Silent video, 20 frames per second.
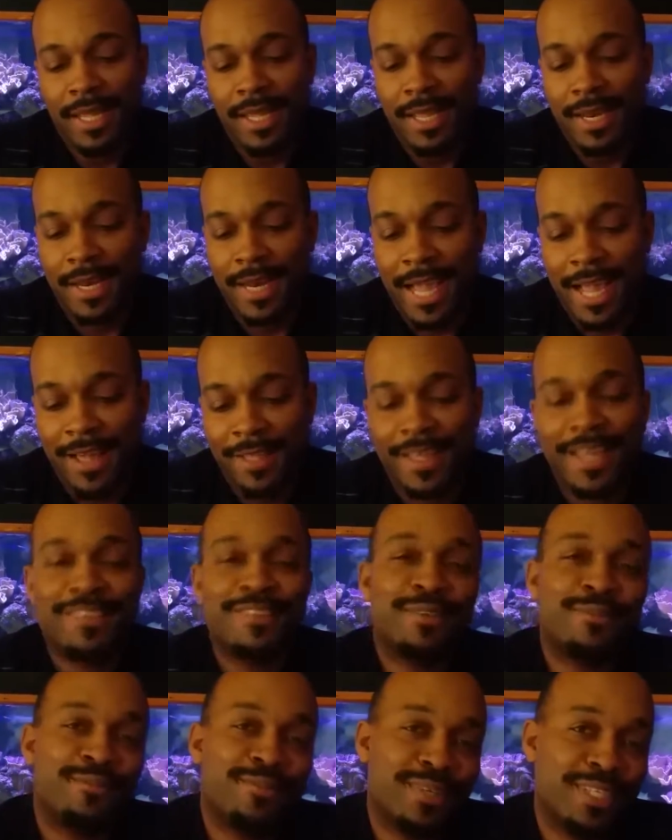Now, that's
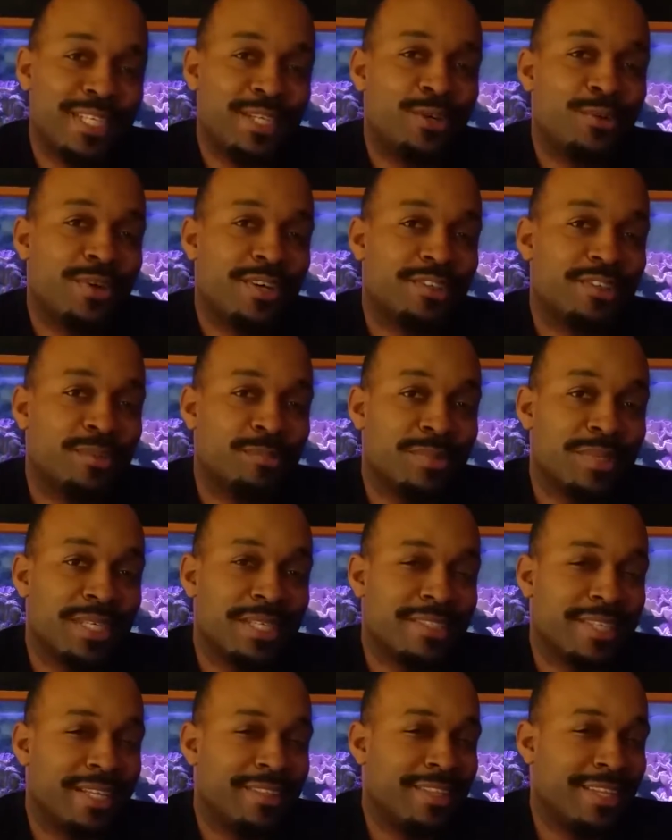a funny question
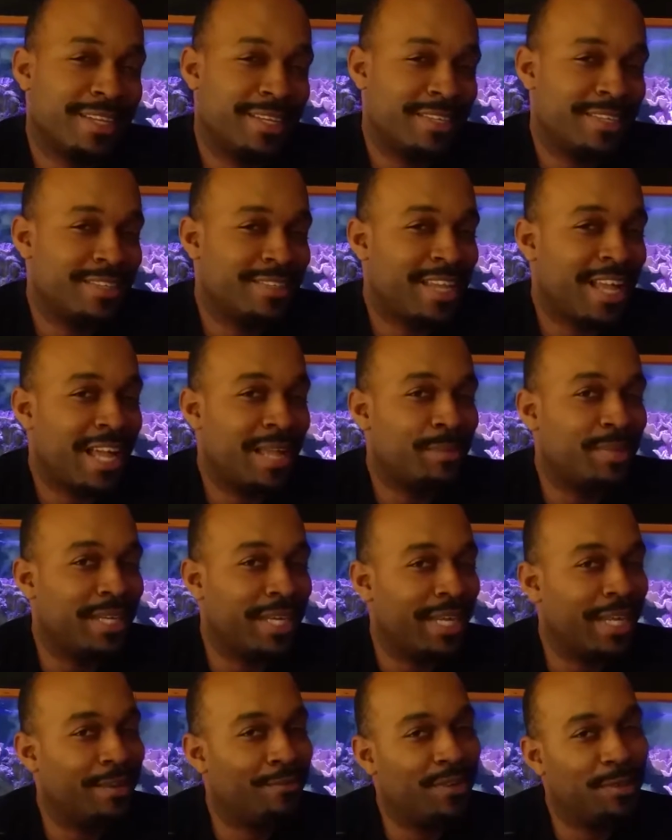because I think in this hobby,
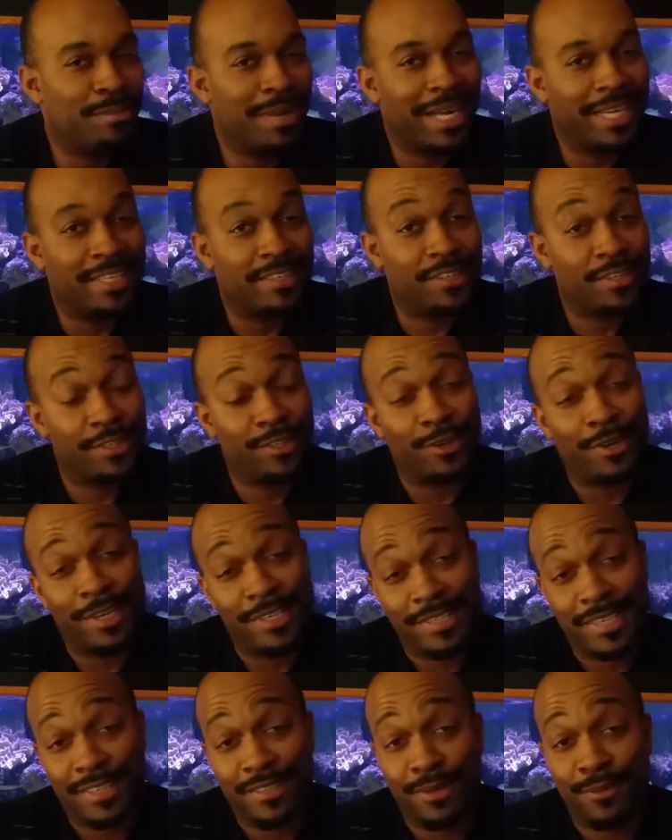everybody
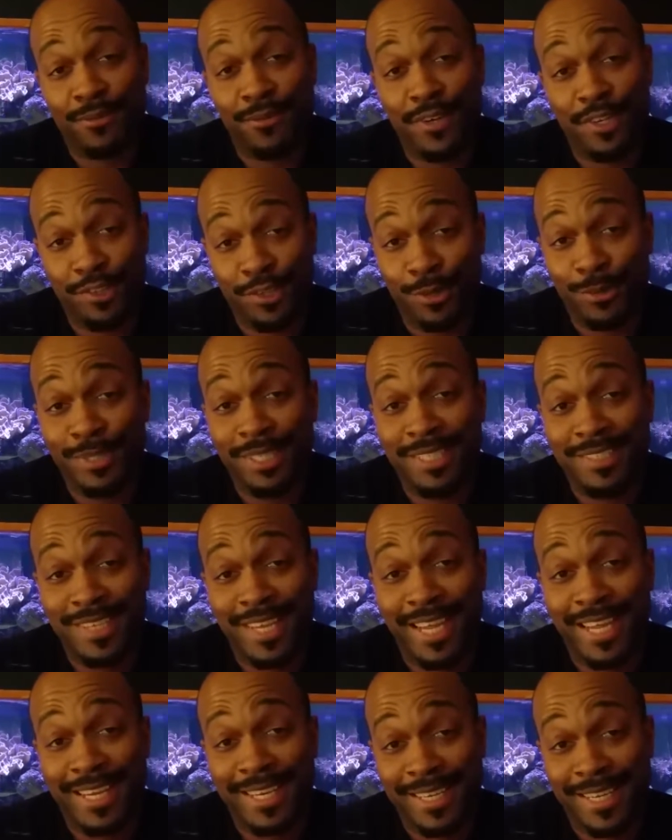starts as a fish only
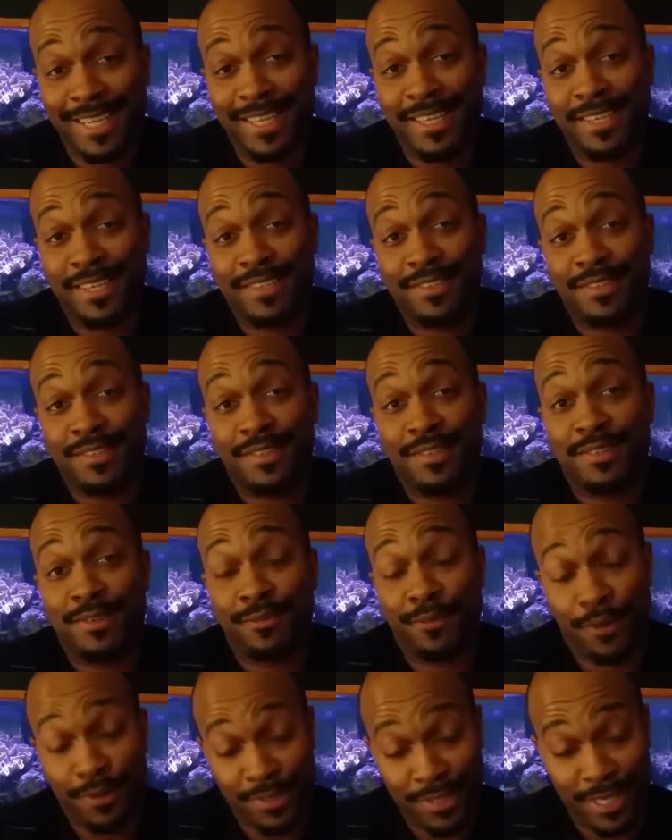tank, as the
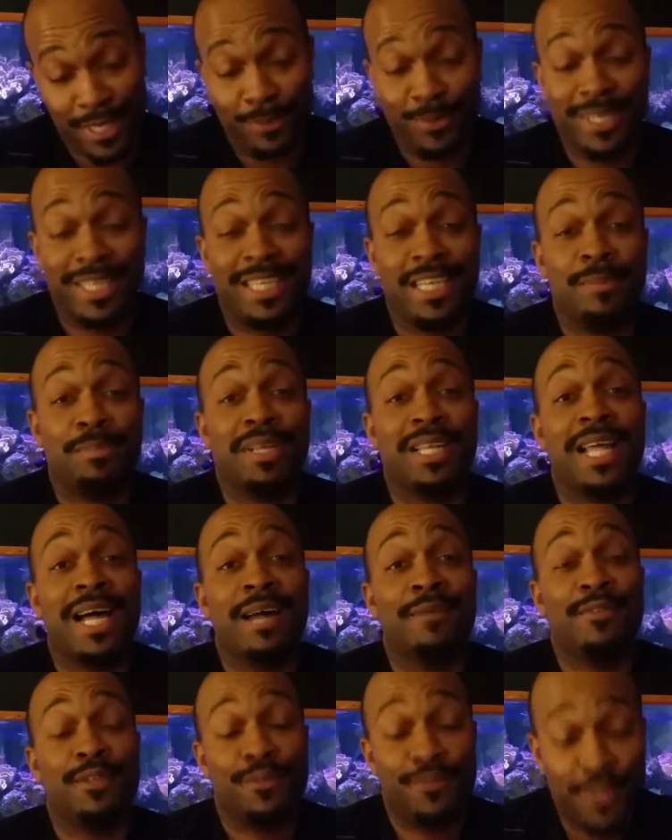first thing we keep
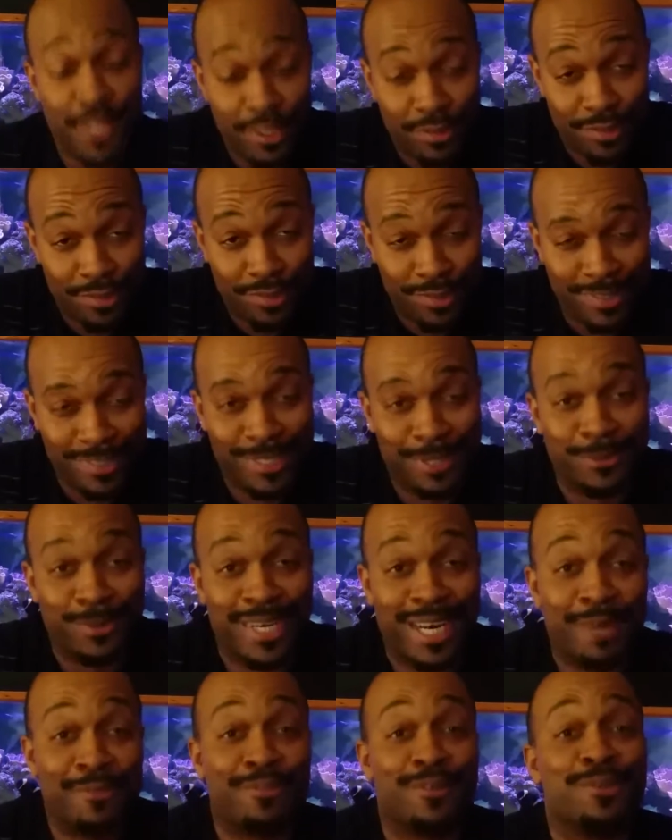alive is fish. When
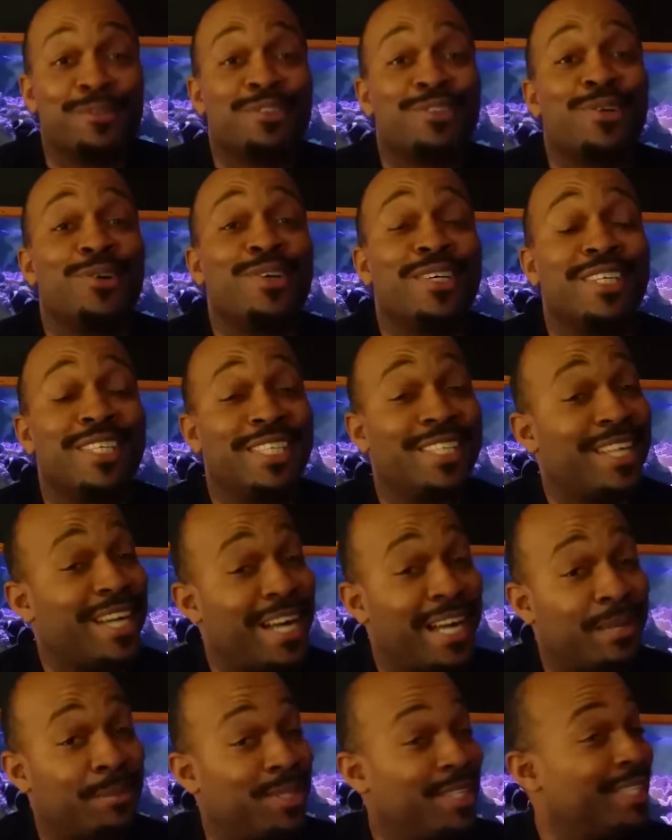I first started in the
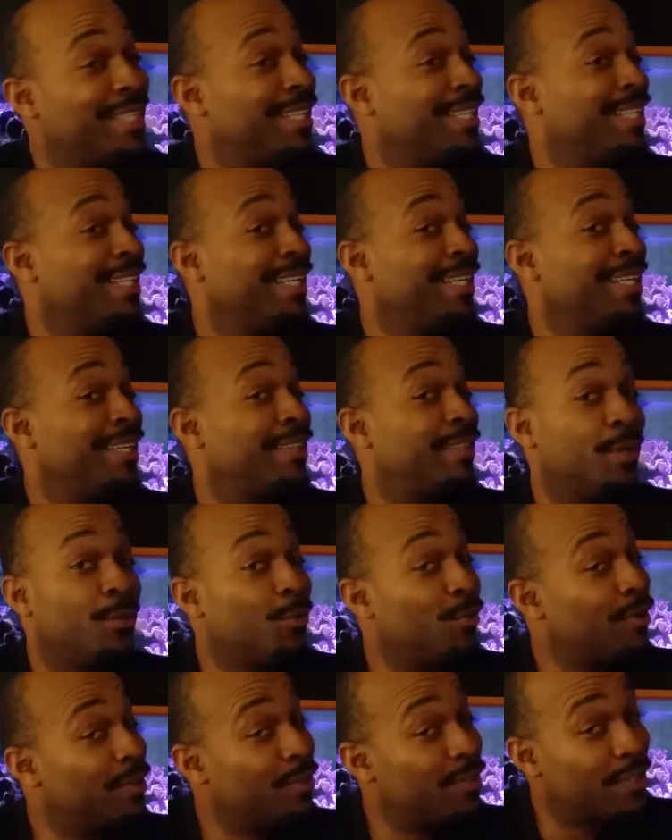hobby, there
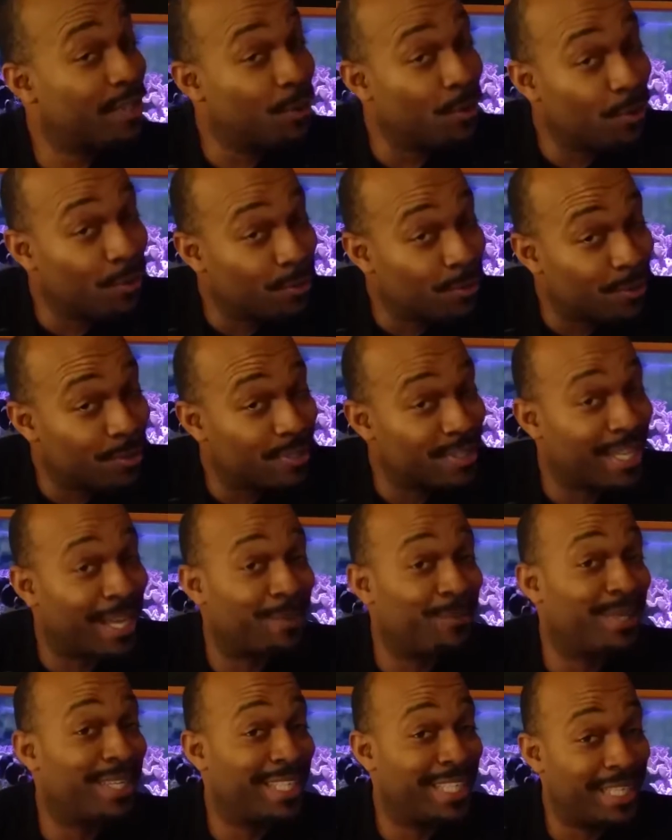weren't the corals that
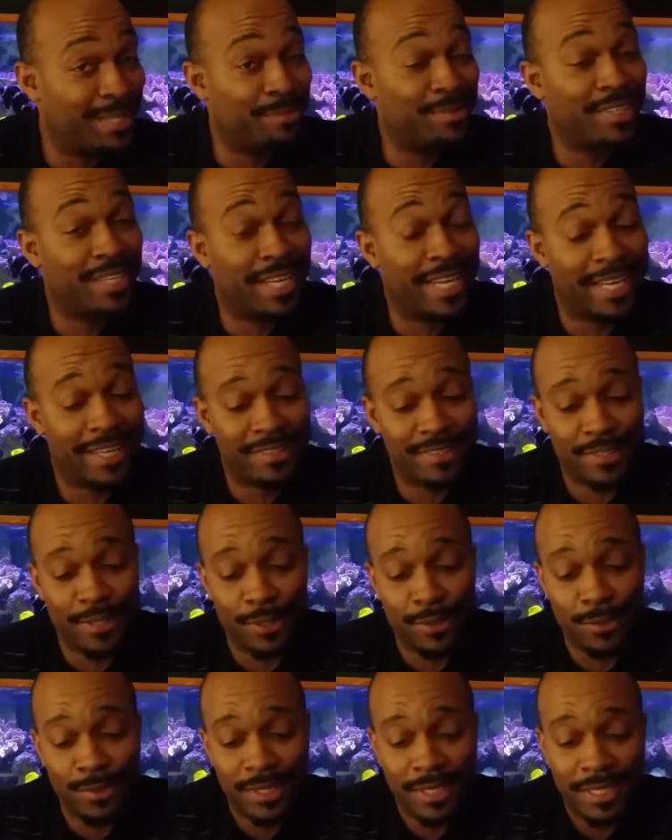we keep today.
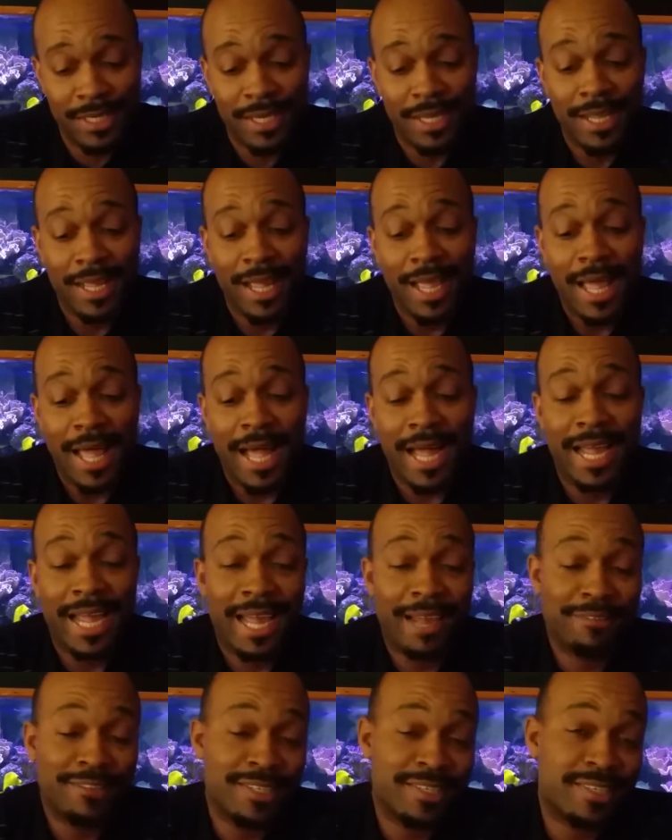So I
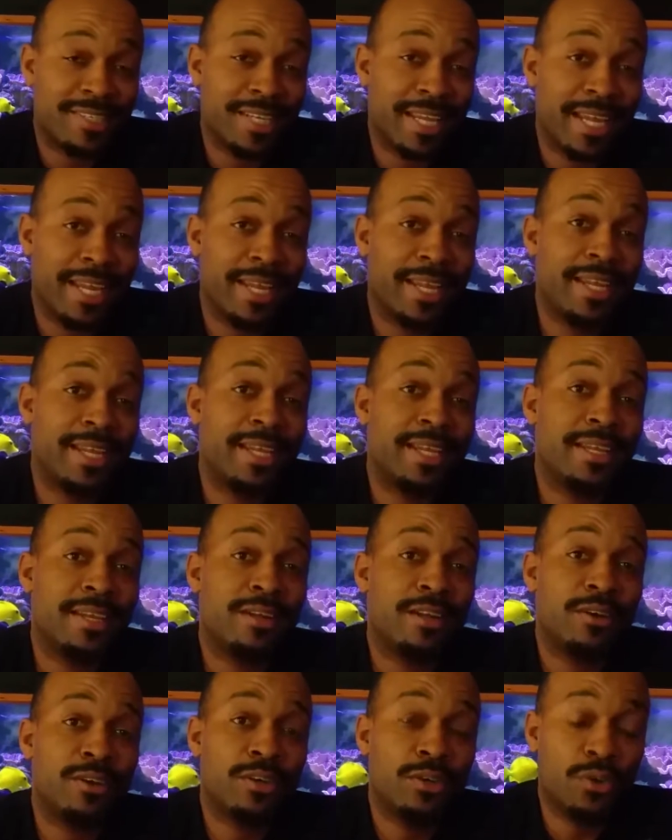have to say
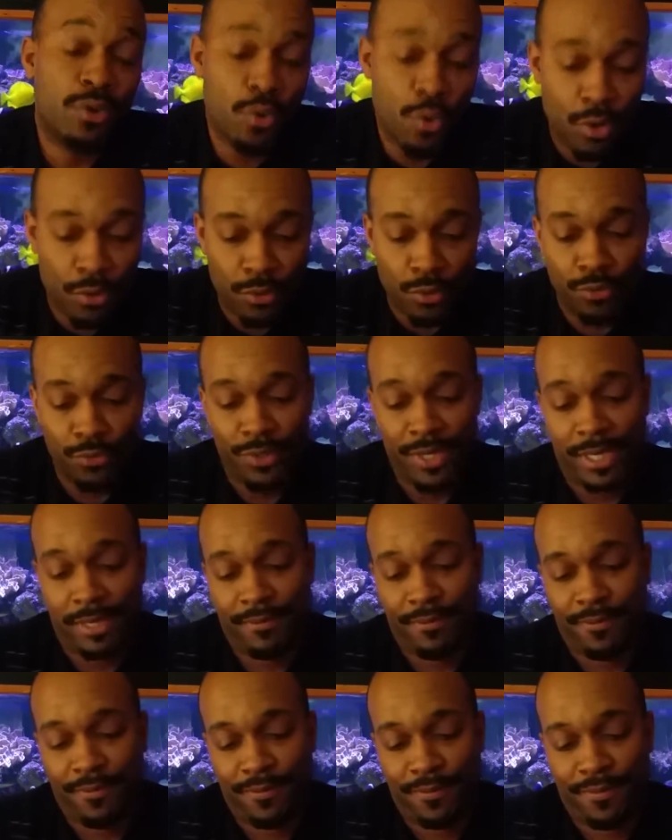coral
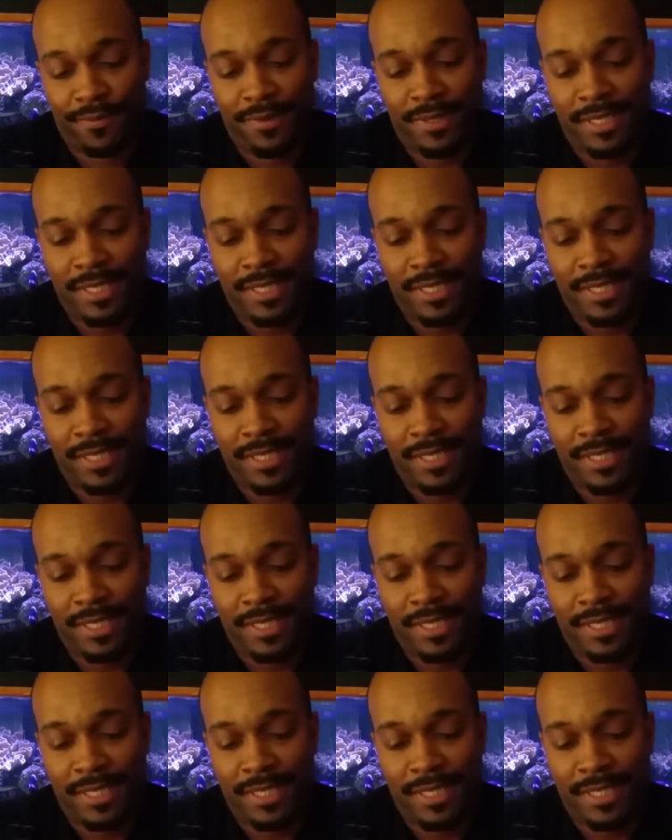reef.